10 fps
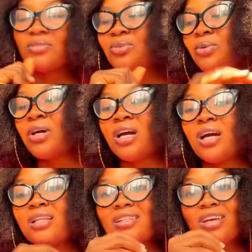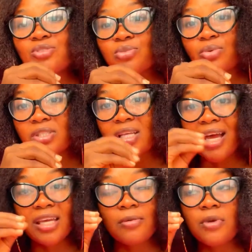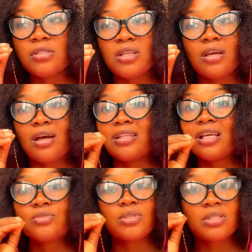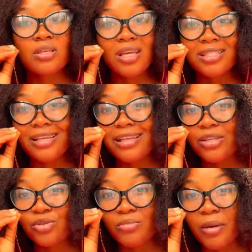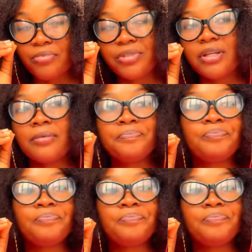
So that's just what I came at take, and that's what exactly I told my brother.